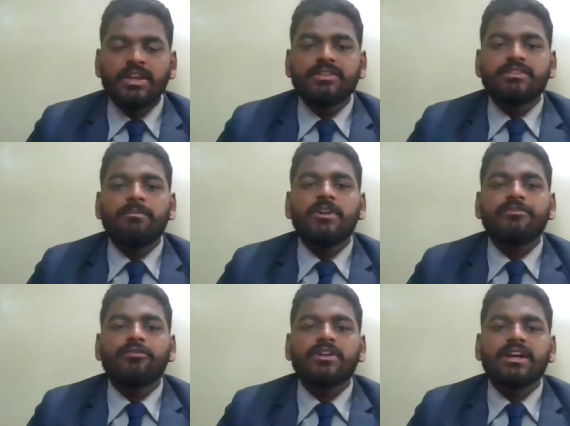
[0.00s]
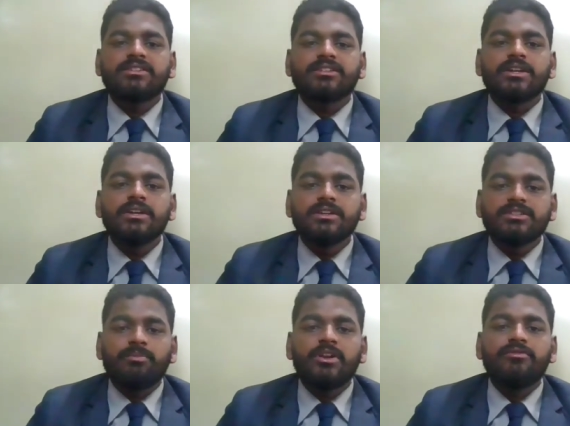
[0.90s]
Supply forecasting.
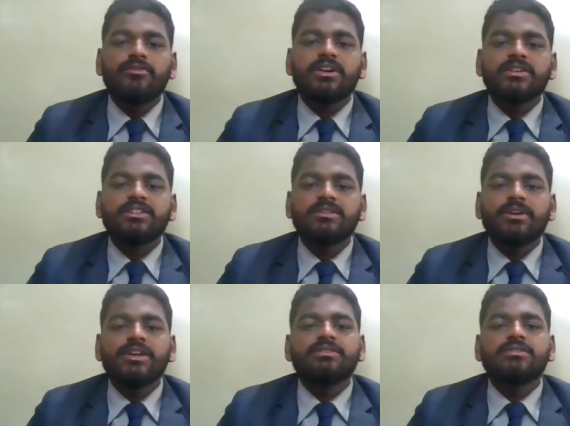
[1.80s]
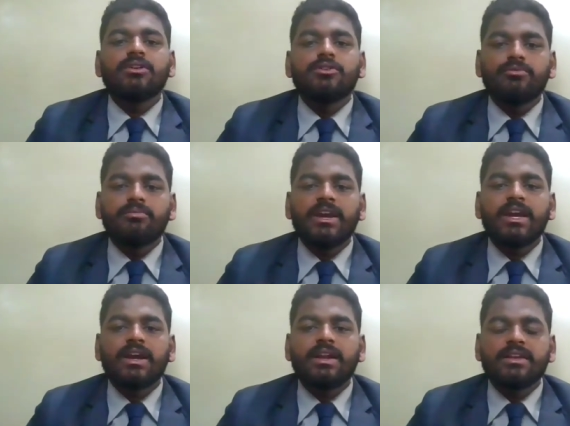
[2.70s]
Supply forecasting means to
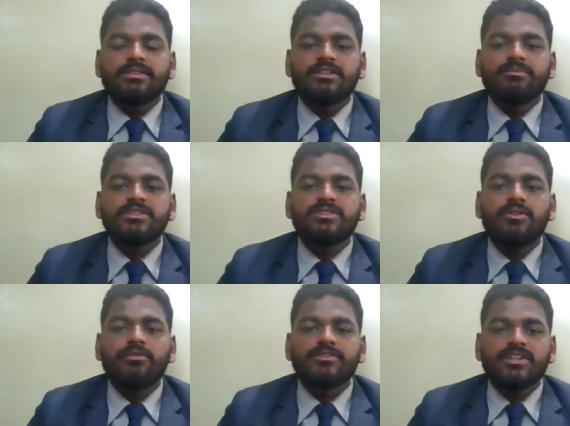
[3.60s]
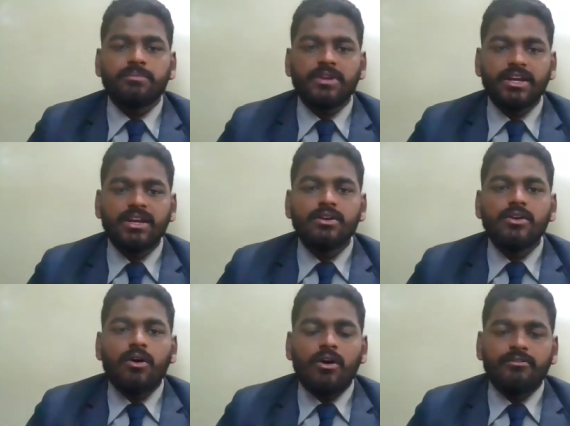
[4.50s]
make an estimation of a supply
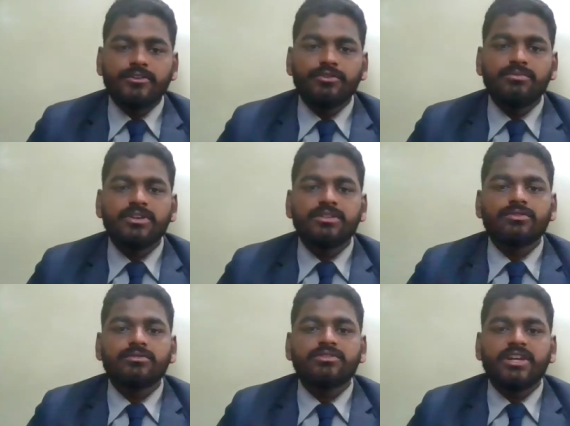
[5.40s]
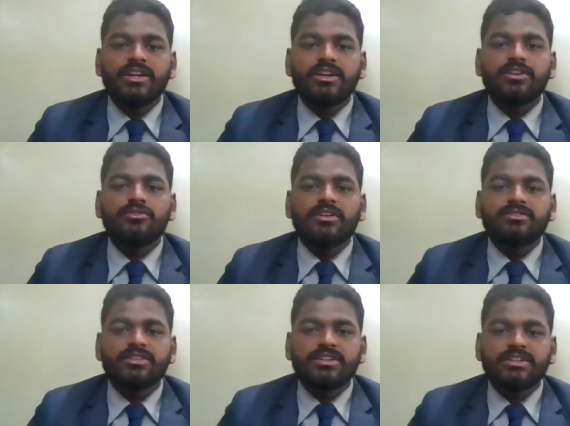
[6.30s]
of a human resource, taking into
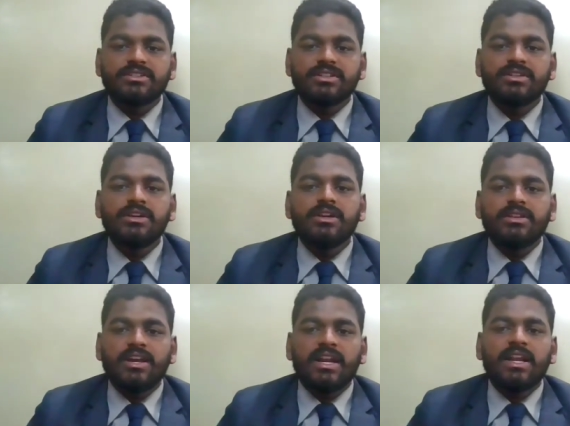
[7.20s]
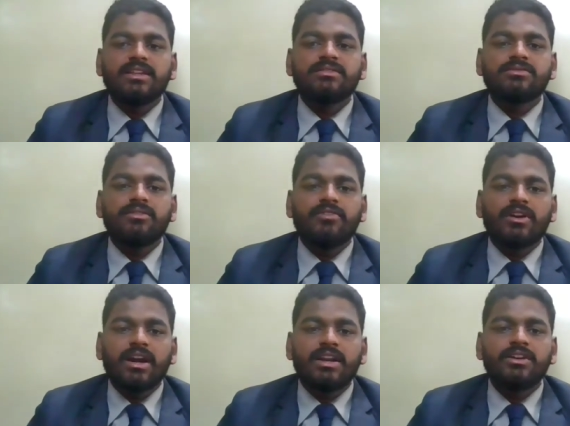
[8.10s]
consideration the analysis of a
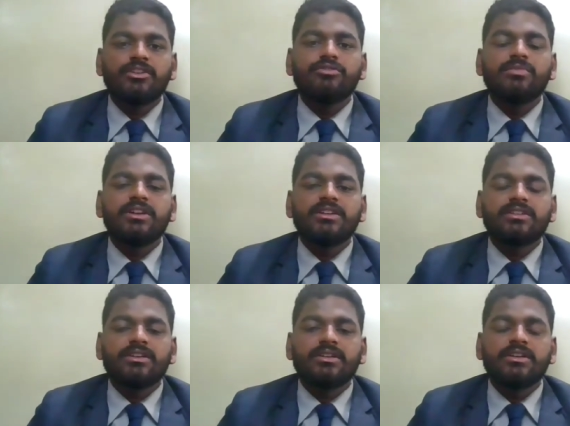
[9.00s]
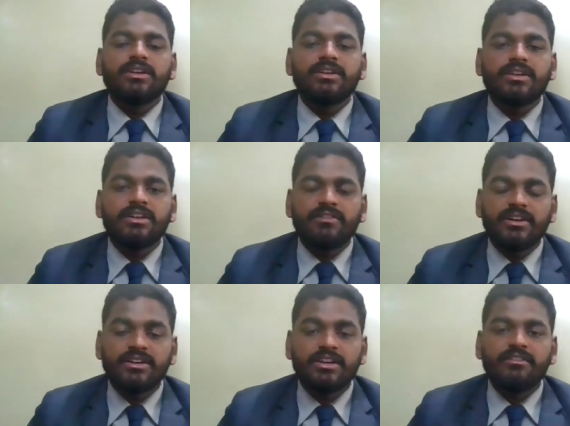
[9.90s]
current human
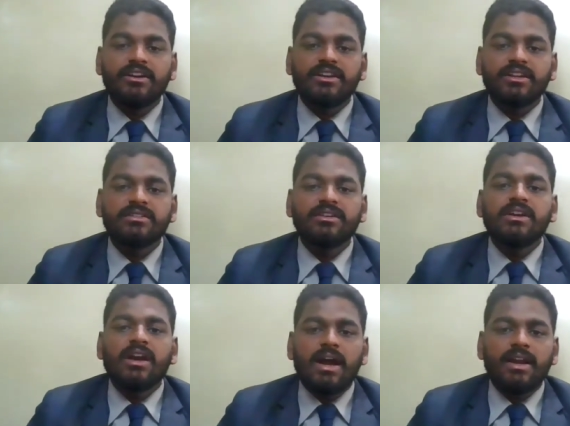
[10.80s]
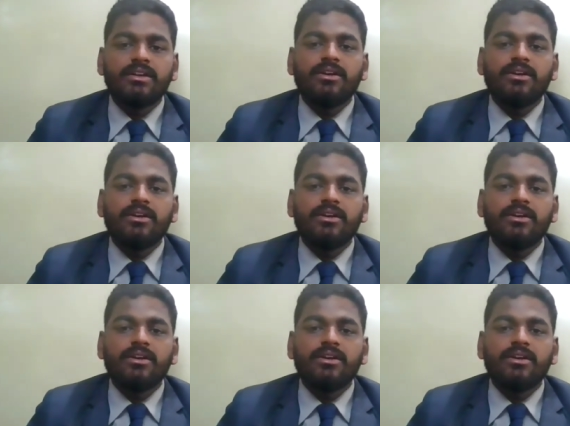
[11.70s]
inventories and